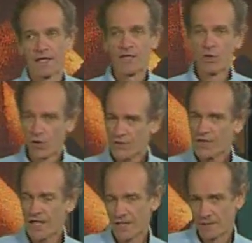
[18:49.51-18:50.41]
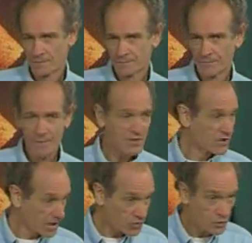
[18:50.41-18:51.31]
In order to get in, I mean, it's
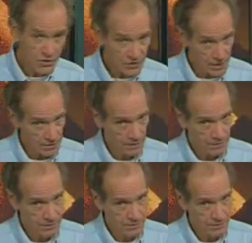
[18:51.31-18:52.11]
not a tourist area.